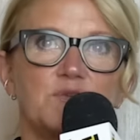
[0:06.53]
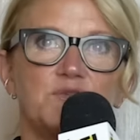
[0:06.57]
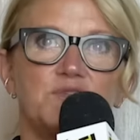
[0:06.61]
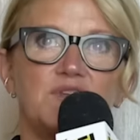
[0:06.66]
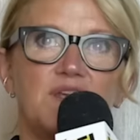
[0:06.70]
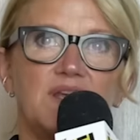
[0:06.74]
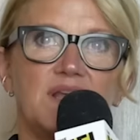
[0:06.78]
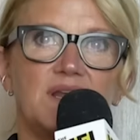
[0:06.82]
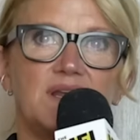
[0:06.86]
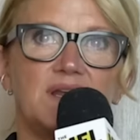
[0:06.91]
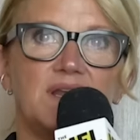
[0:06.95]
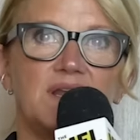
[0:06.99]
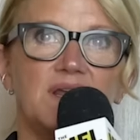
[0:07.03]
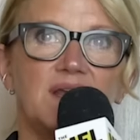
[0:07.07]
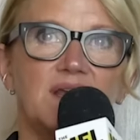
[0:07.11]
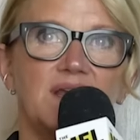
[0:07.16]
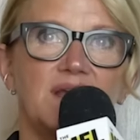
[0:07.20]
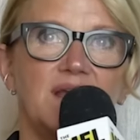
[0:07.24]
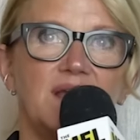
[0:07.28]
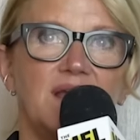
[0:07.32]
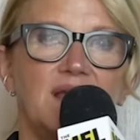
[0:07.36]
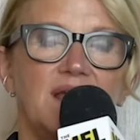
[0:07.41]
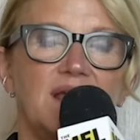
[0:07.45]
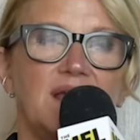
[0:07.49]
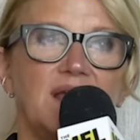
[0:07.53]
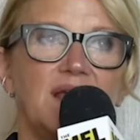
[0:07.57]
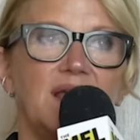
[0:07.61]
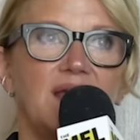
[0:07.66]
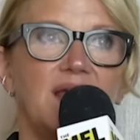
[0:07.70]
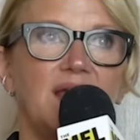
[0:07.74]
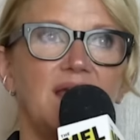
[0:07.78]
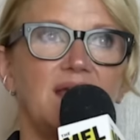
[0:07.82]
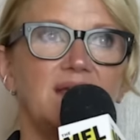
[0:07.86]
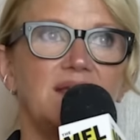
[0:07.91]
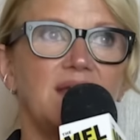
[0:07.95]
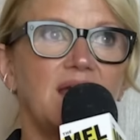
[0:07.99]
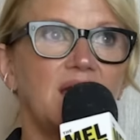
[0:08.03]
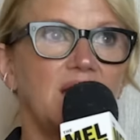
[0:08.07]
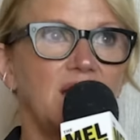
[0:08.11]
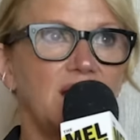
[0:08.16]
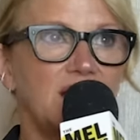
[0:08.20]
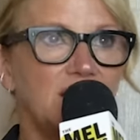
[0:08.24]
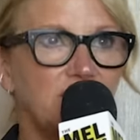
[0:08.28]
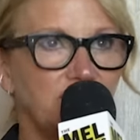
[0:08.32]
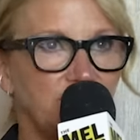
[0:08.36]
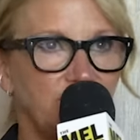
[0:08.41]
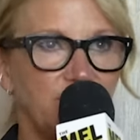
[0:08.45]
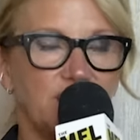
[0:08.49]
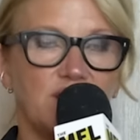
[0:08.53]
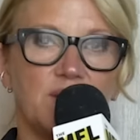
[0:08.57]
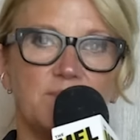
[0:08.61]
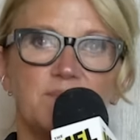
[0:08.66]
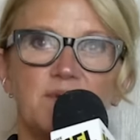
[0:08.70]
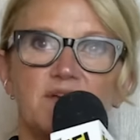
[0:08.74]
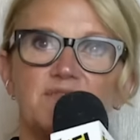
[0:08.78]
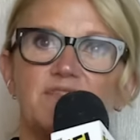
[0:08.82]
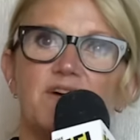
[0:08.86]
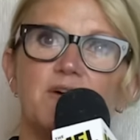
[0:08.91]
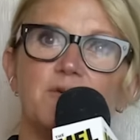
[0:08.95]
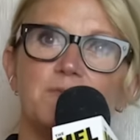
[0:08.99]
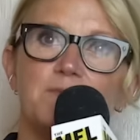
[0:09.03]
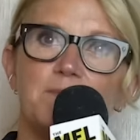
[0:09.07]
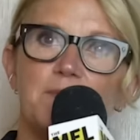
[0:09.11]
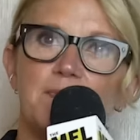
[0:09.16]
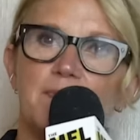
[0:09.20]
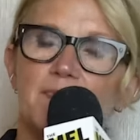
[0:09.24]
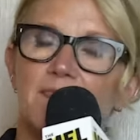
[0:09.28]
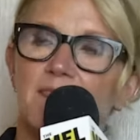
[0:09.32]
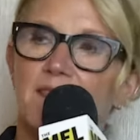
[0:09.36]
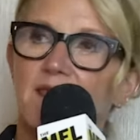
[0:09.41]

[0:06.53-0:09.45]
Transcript: routine and I pick up my phone.